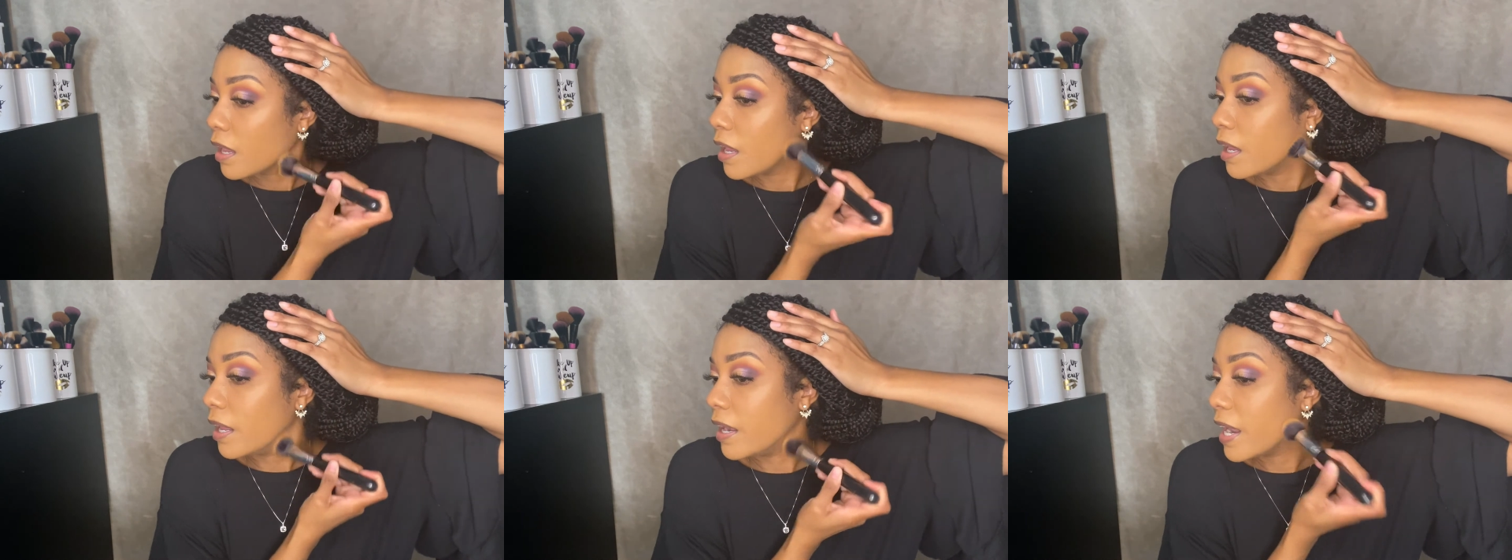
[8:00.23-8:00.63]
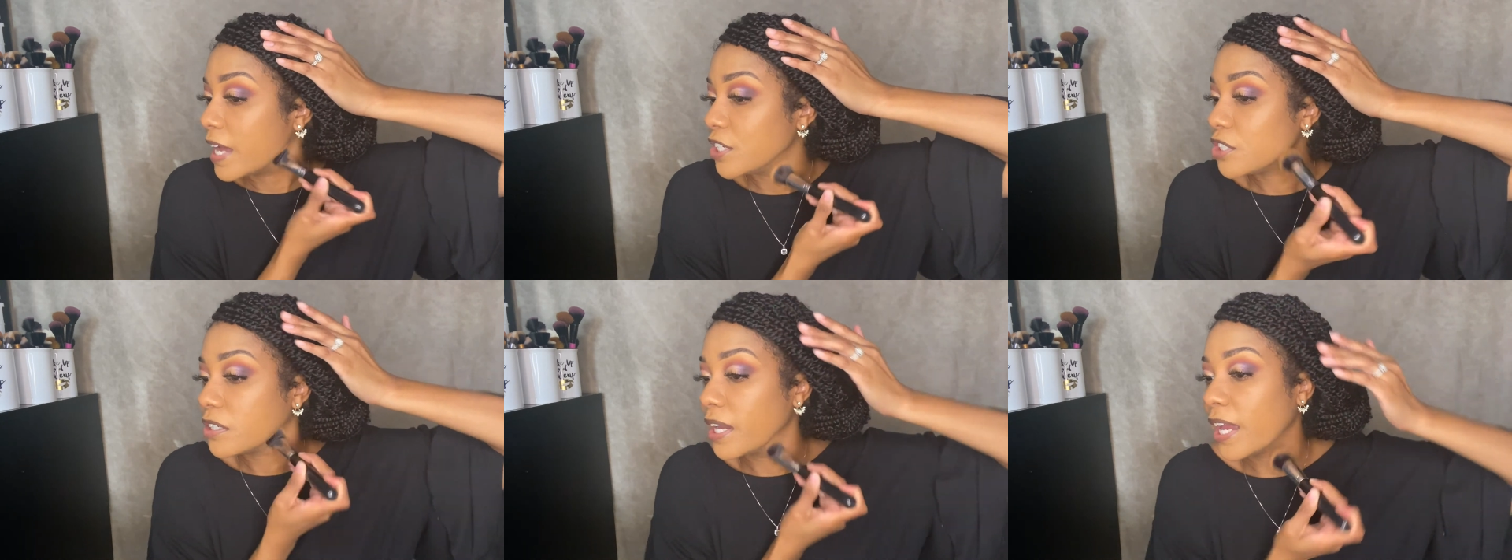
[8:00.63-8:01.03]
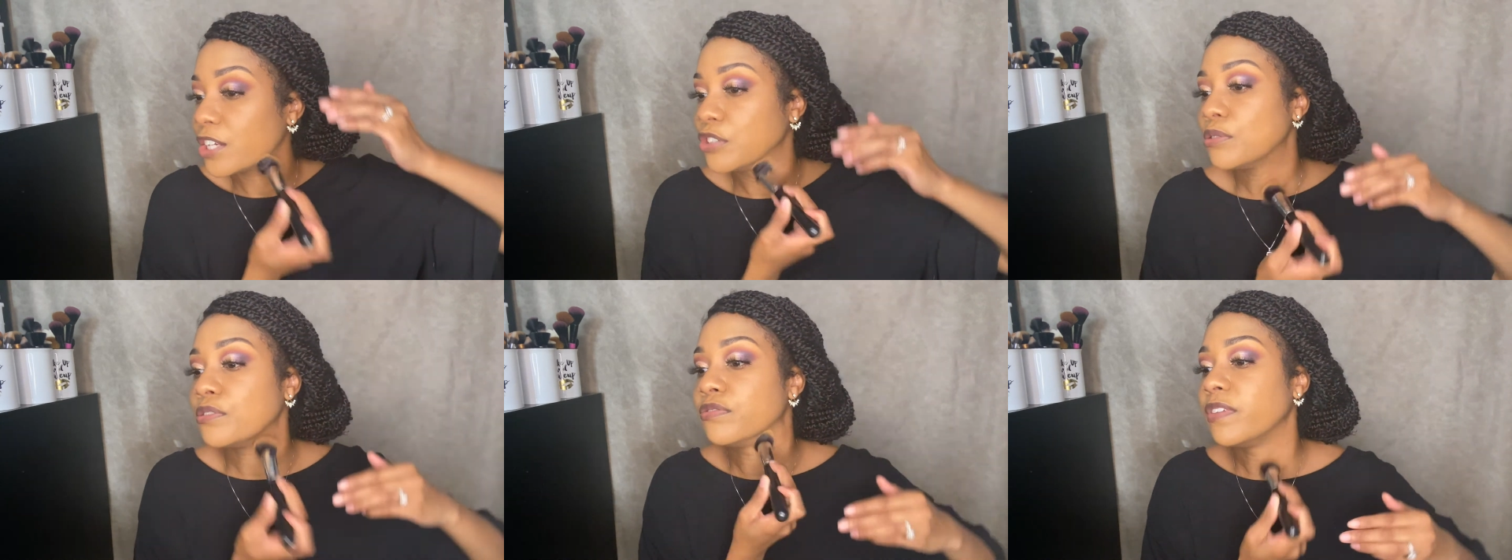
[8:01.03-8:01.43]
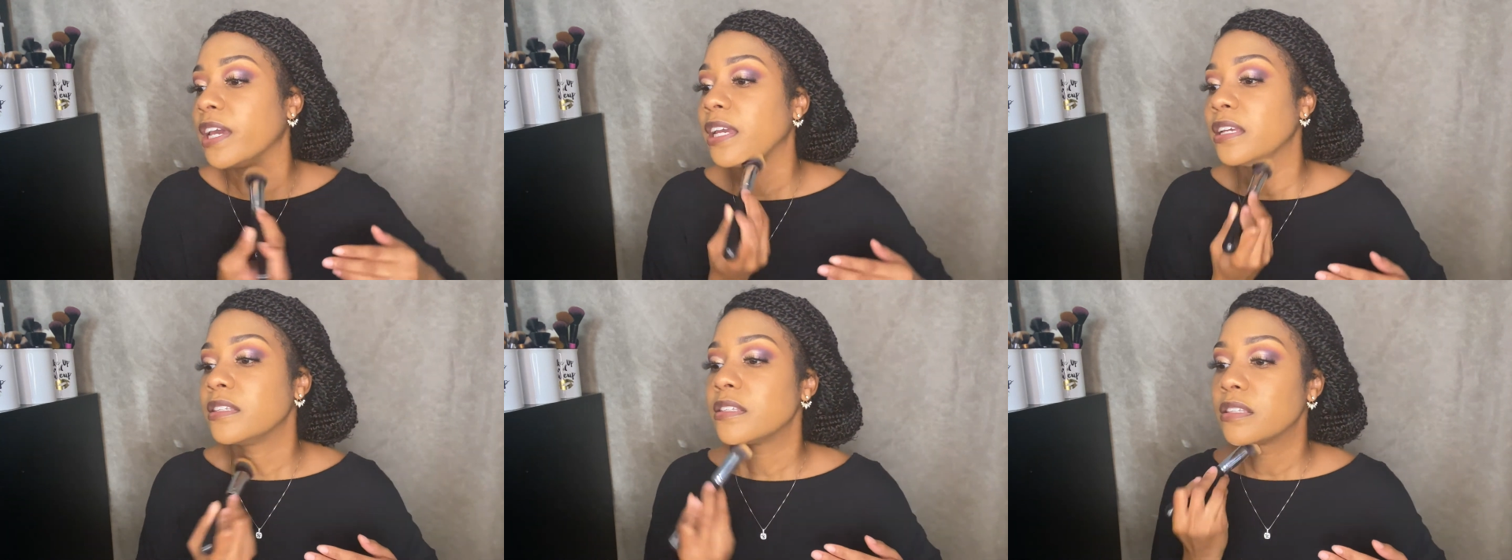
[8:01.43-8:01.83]
and not your actual
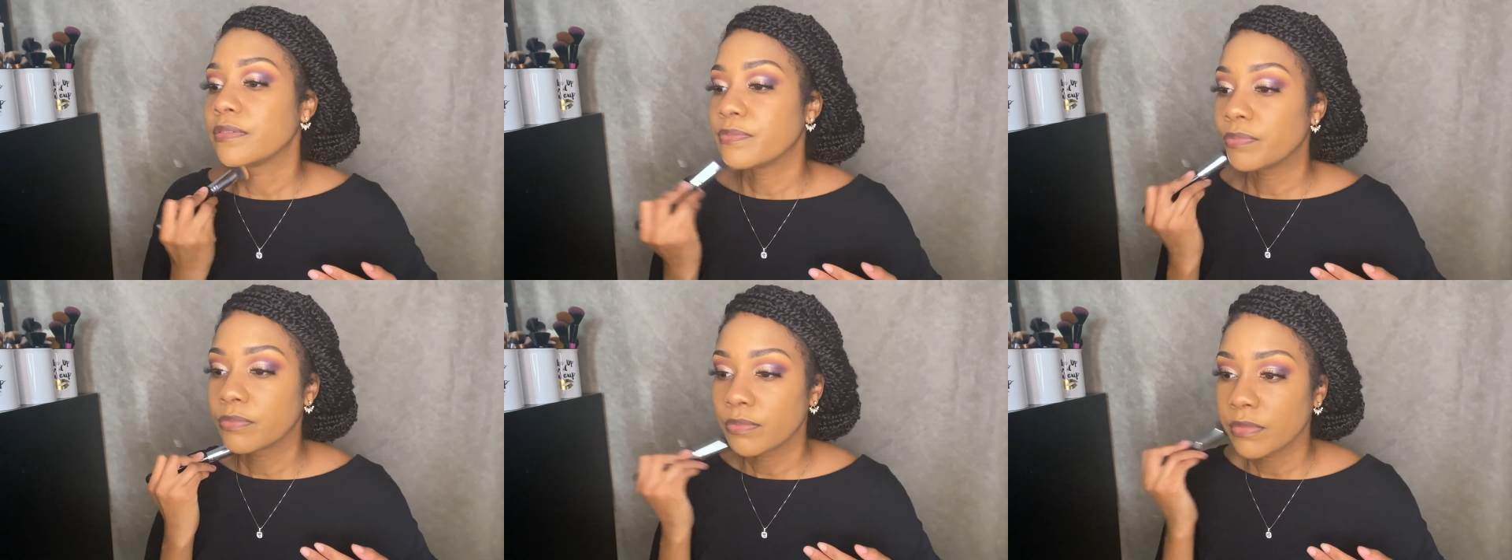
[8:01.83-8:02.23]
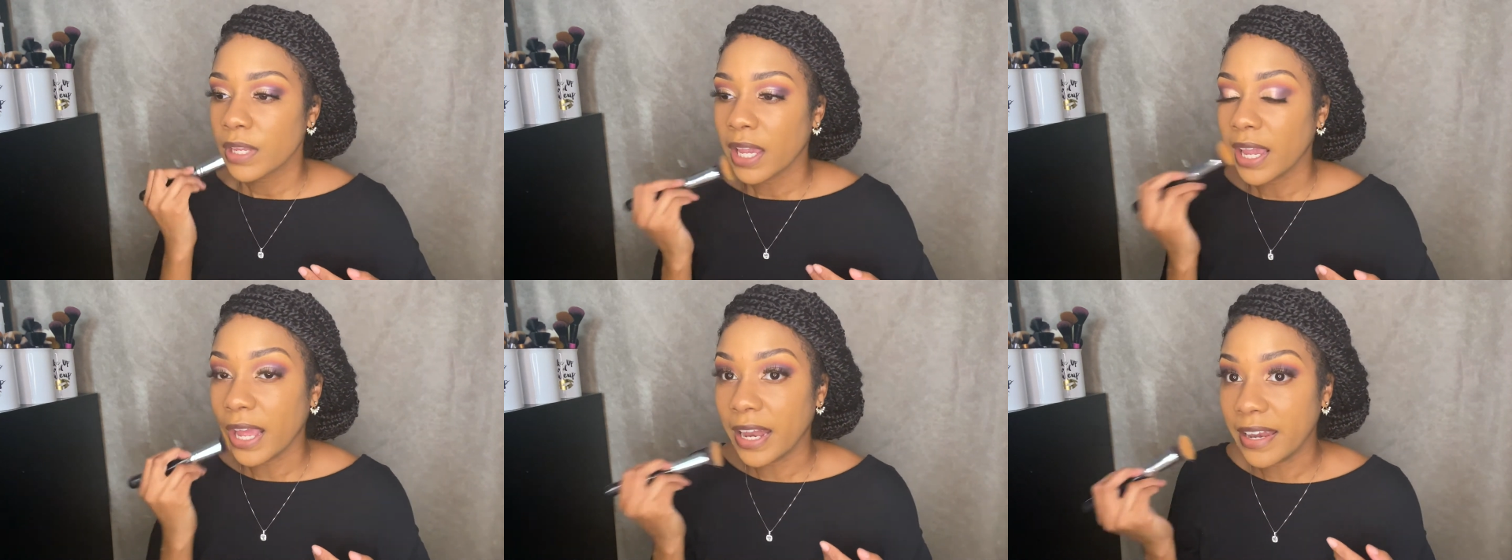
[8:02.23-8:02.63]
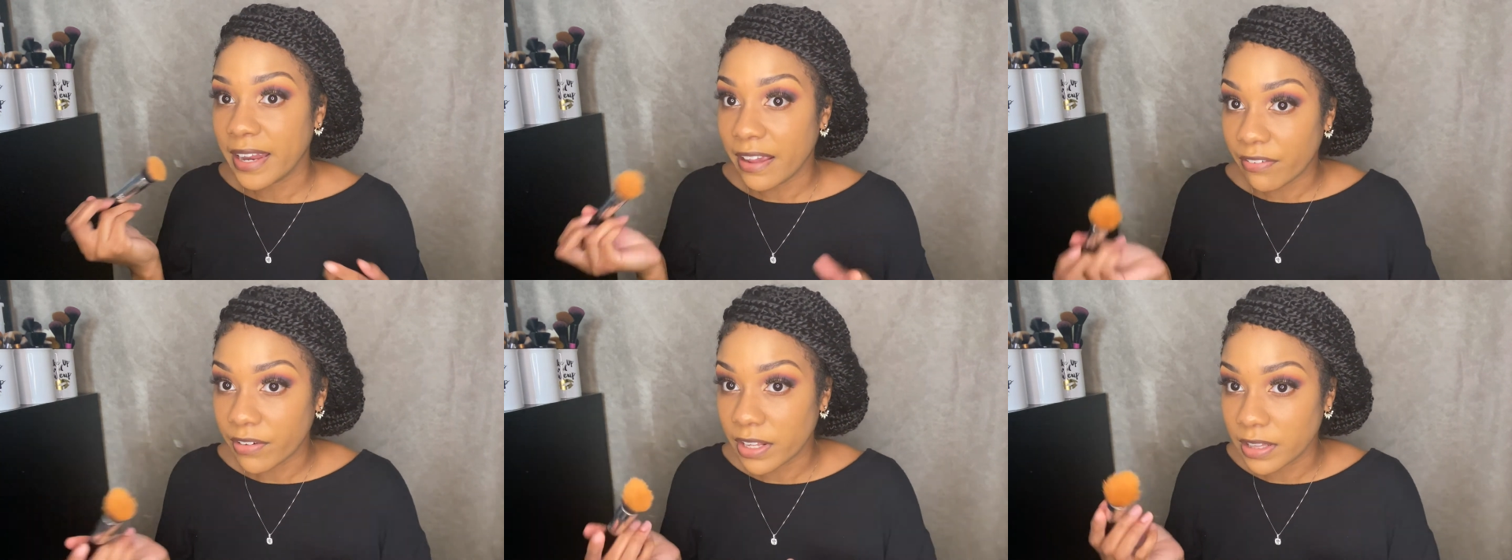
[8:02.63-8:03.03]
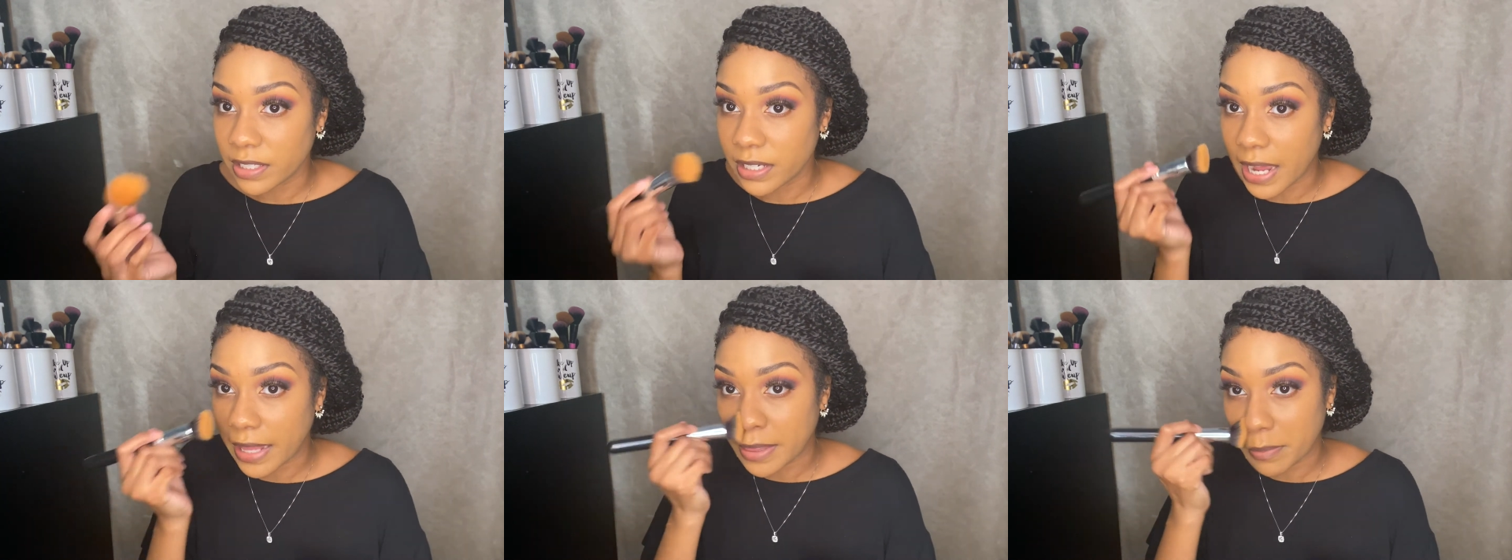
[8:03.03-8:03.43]
face, and definitely
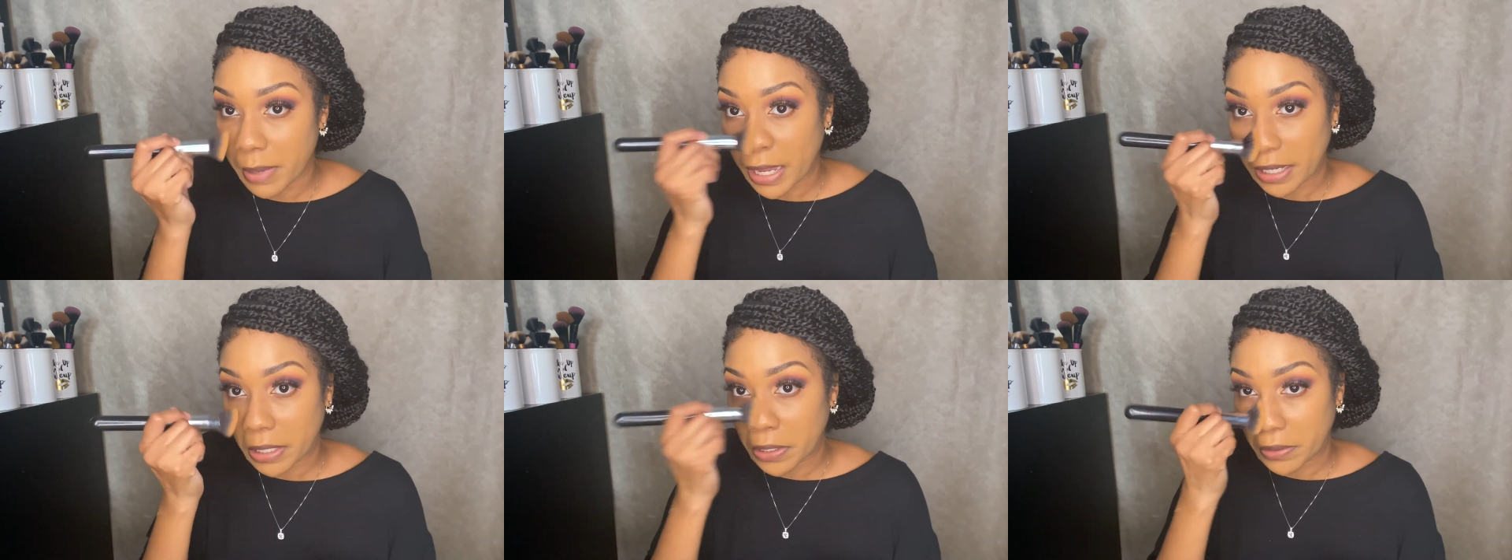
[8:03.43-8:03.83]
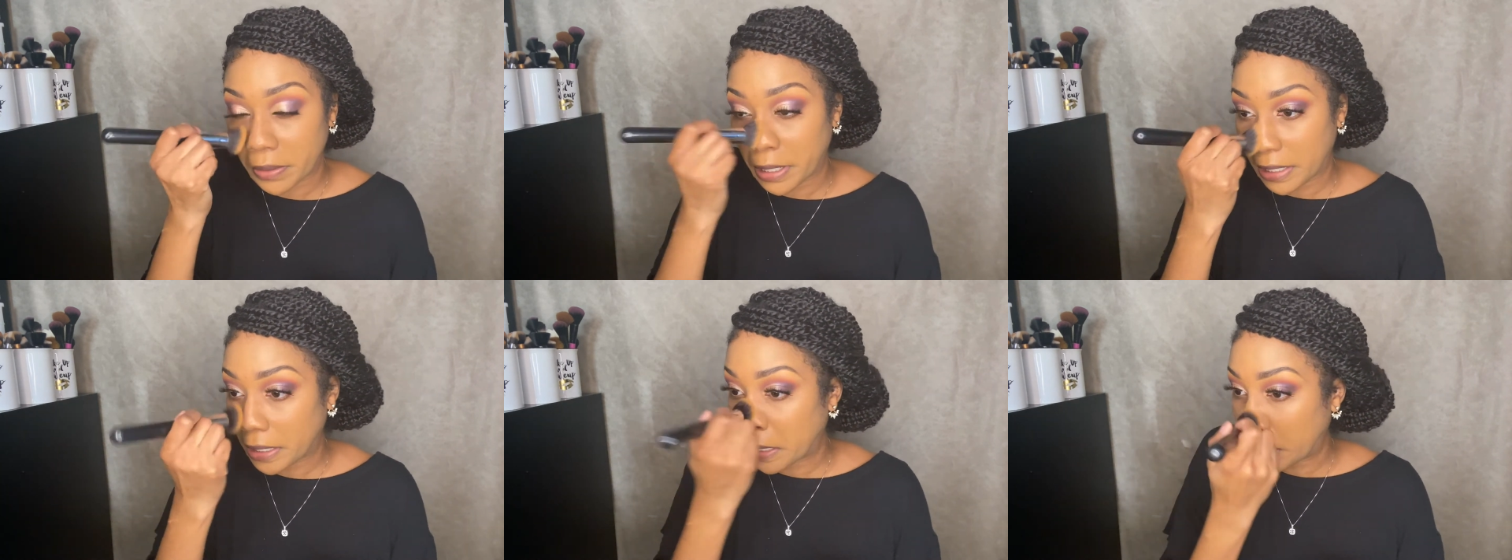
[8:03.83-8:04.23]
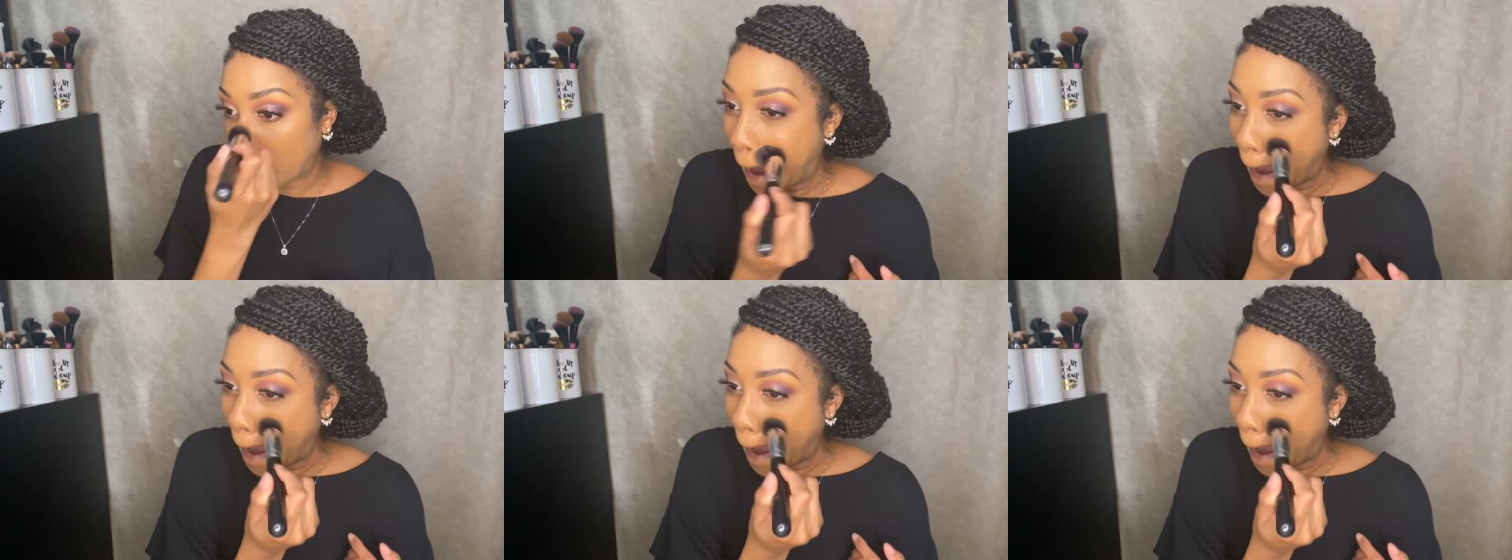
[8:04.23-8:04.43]
not the back of your hand.